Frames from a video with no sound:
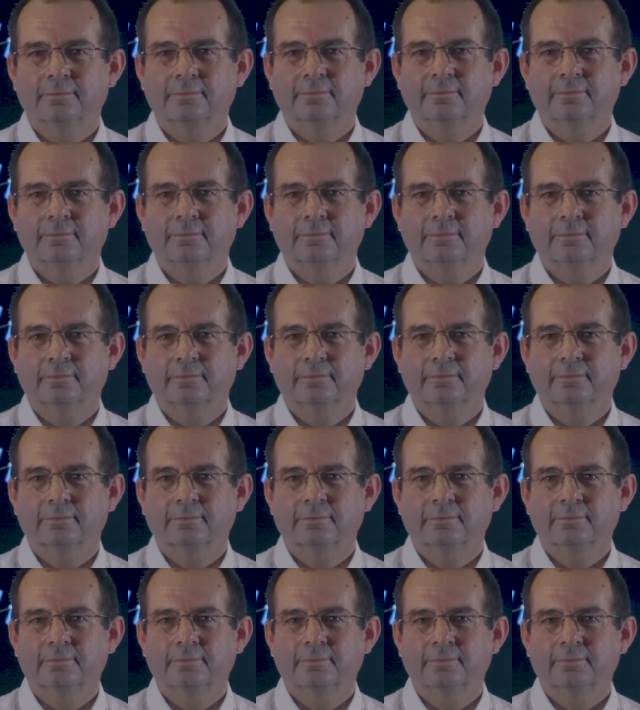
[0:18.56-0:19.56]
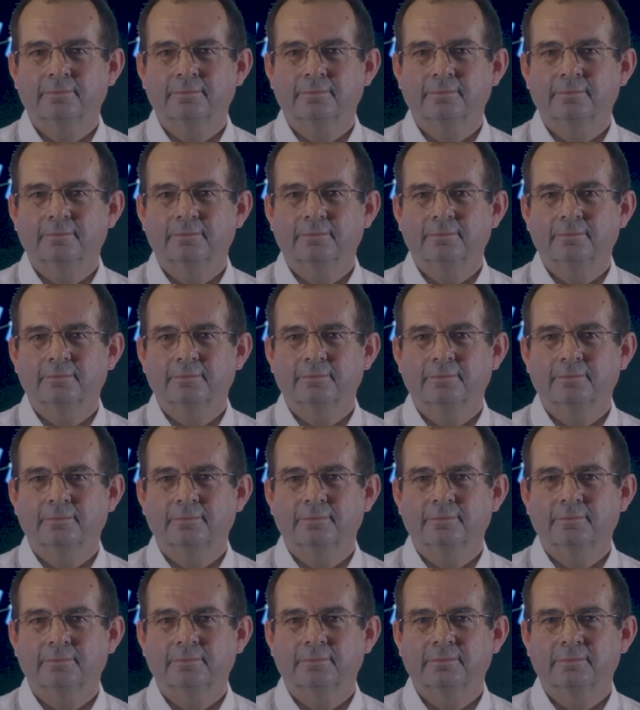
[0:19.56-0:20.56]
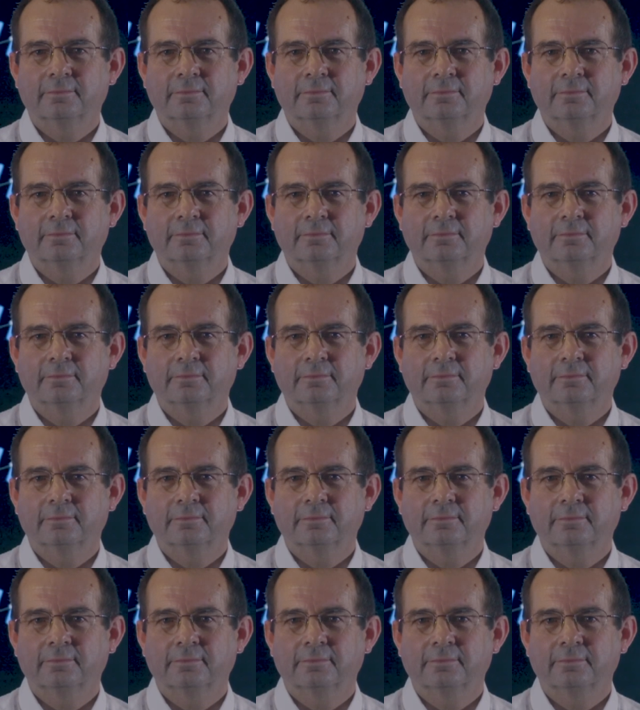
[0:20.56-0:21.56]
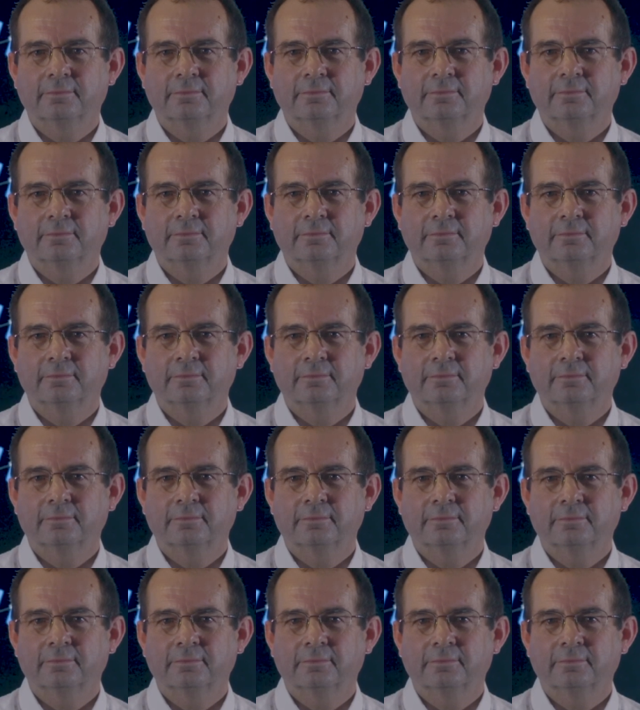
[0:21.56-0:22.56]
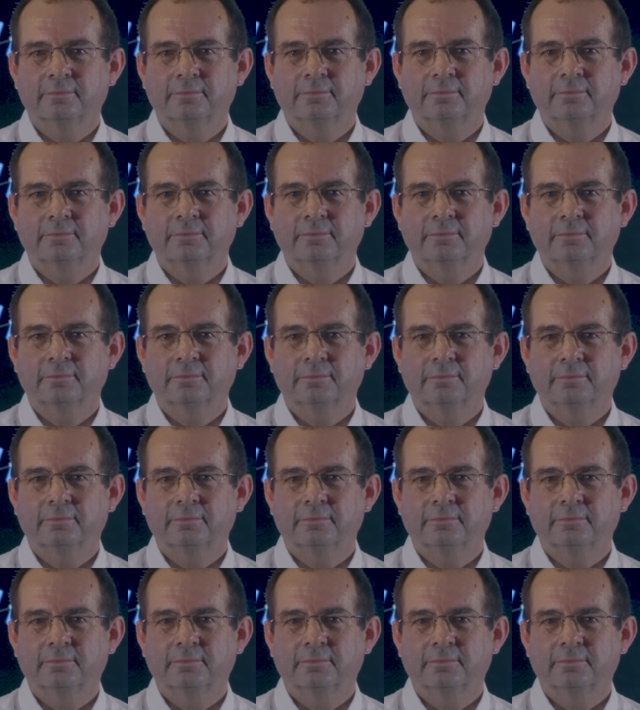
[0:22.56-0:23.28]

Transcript: The person shown says nothing.